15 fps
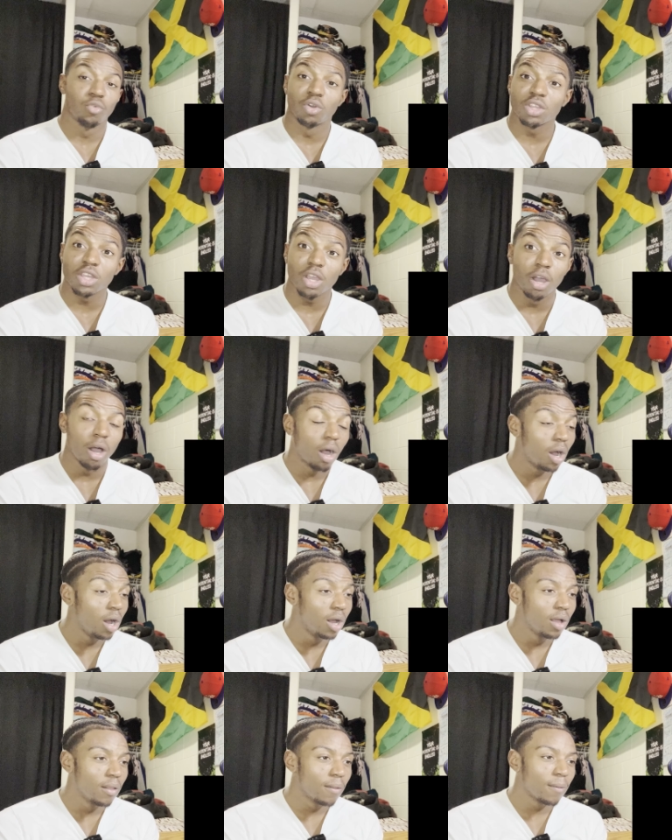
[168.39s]

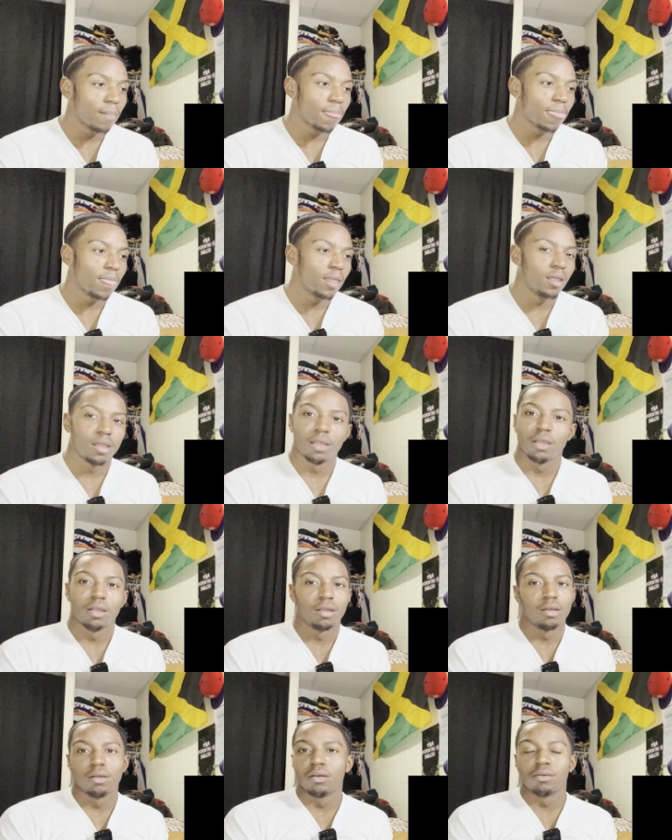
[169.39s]
now this next one
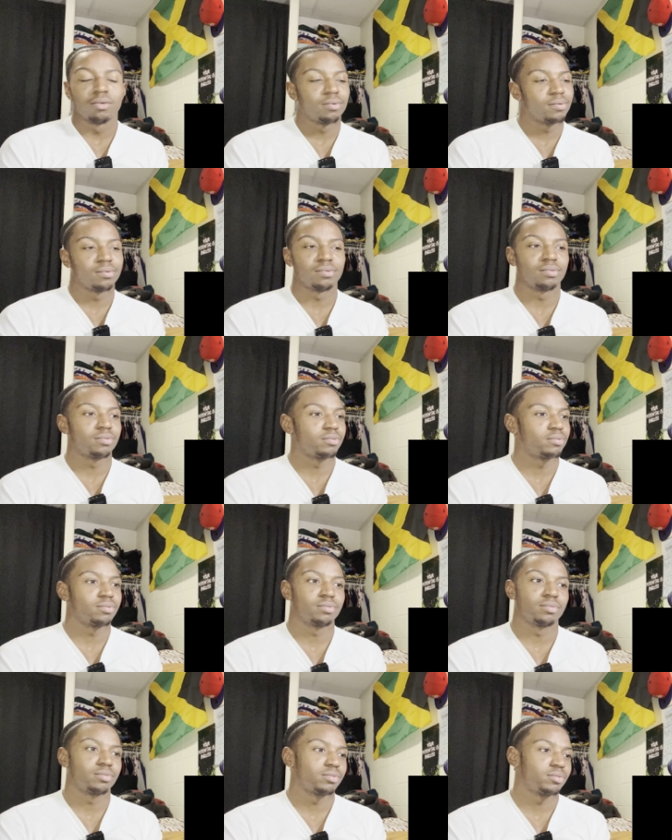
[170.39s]
broke my heart a
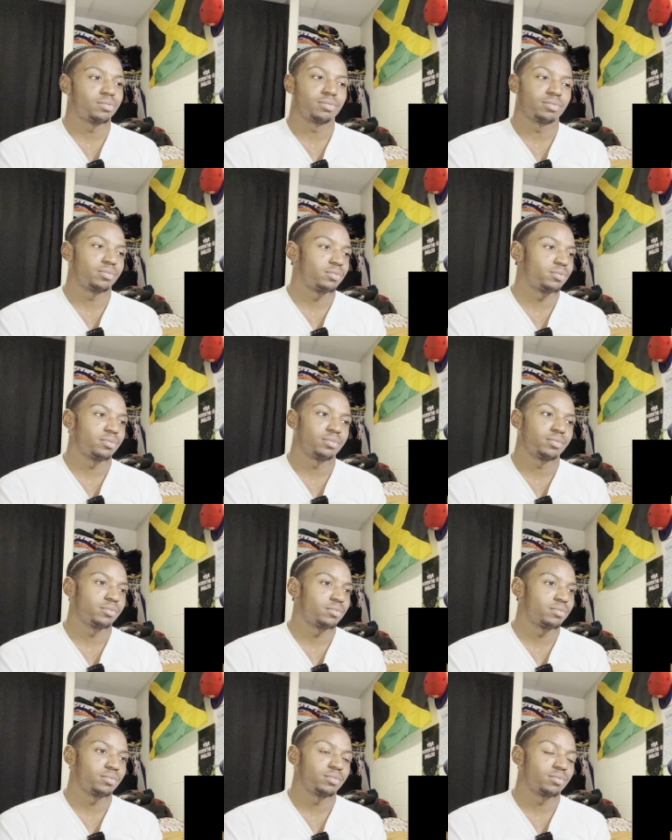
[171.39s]
lot because this guy was
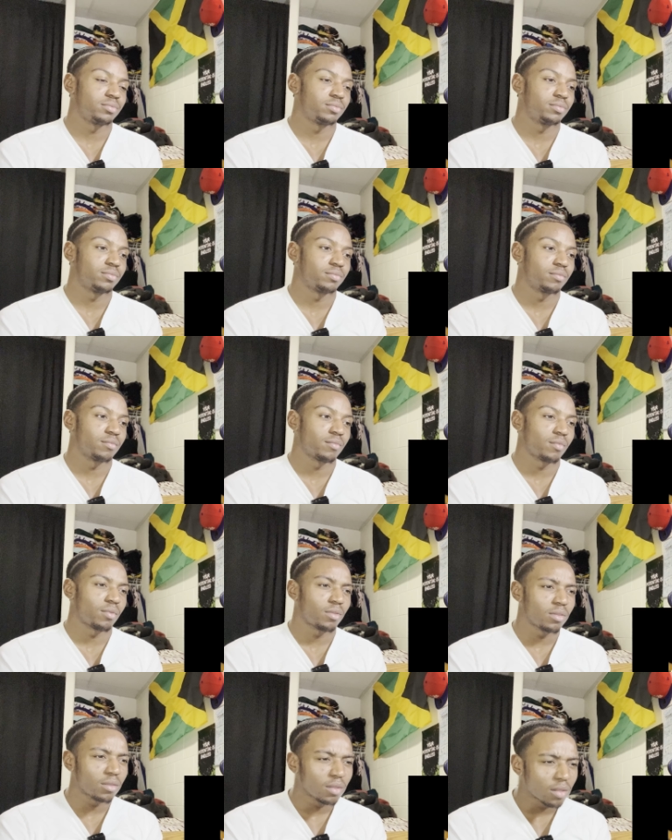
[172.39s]
gonna get married to
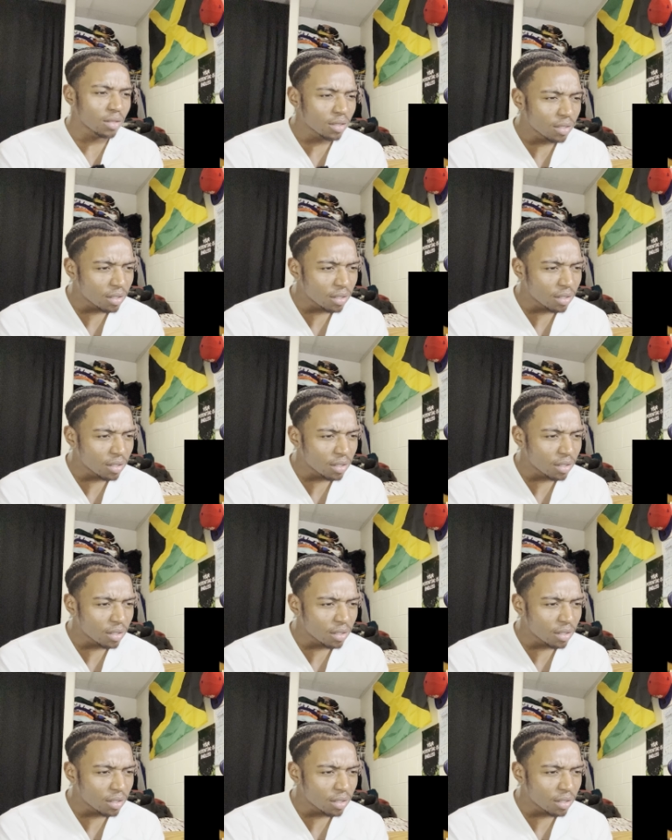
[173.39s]
this woman